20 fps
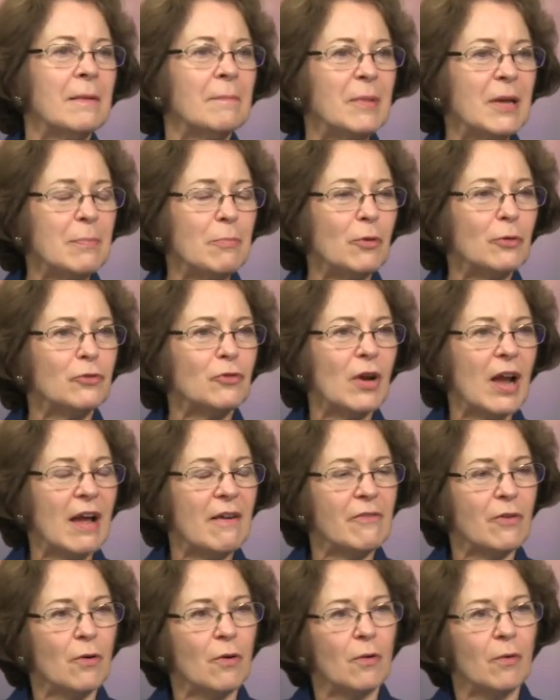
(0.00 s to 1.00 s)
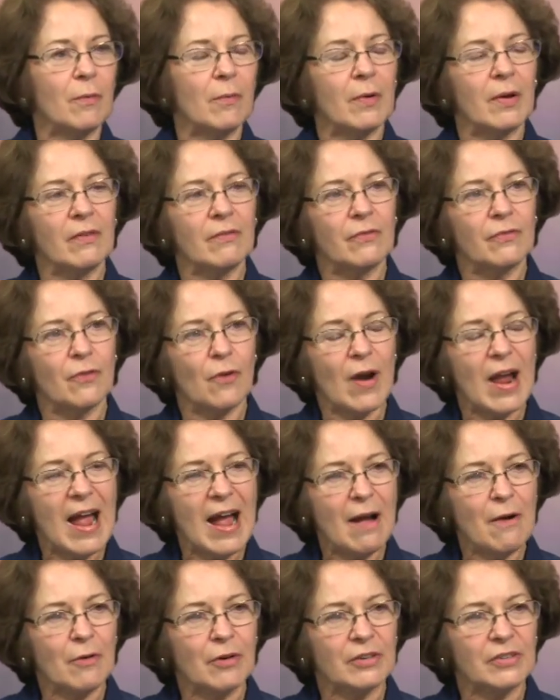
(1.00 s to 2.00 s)
People travel for
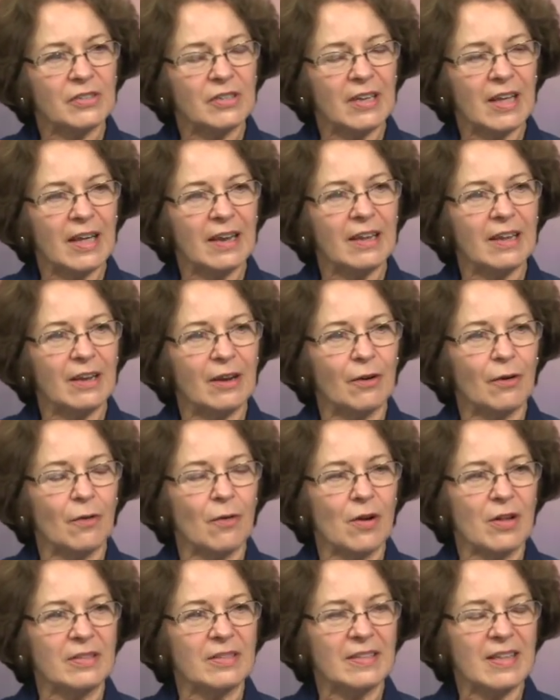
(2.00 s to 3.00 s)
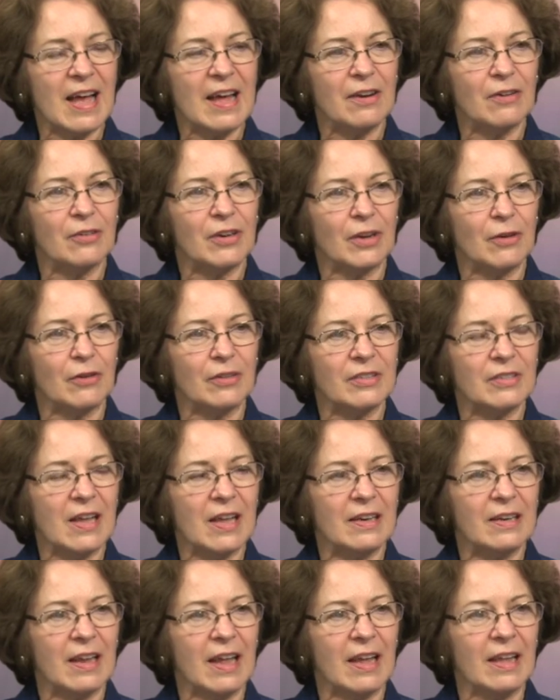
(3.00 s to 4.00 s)
hours to get here on Saturday or
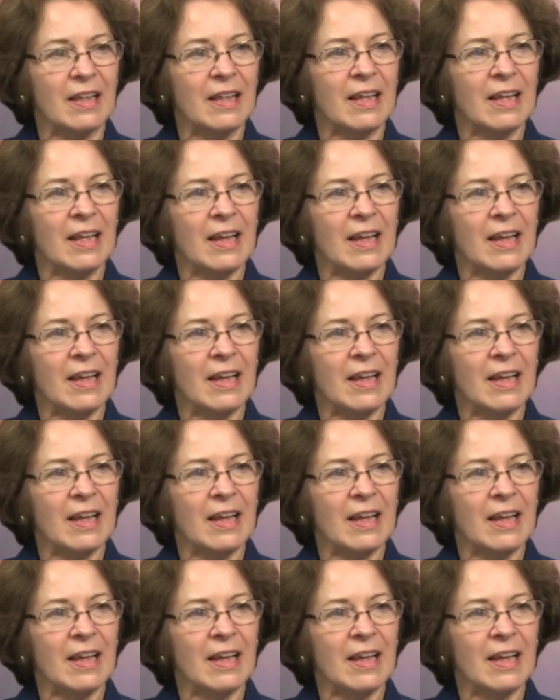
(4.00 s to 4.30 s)
Sunday